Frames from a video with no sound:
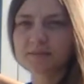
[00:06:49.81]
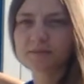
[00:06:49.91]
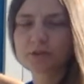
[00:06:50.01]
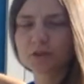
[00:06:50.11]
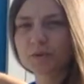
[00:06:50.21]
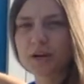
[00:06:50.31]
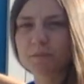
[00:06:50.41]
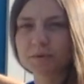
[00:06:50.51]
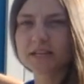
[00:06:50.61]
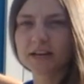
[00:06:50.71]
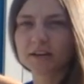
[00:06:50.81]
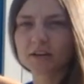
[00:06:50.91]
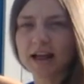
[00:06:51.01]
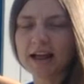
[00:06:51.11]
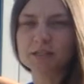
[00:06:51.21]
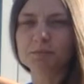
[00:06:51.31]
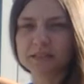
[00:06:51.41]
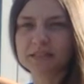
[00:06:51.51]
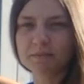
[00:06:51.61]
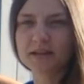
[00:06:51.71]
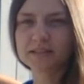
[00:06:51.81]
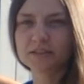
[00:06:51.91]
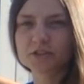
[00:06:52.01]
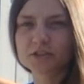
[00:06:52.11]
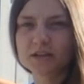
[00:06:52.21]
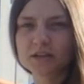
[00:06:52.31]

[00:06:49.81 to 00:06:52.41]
to create a particular explicit message.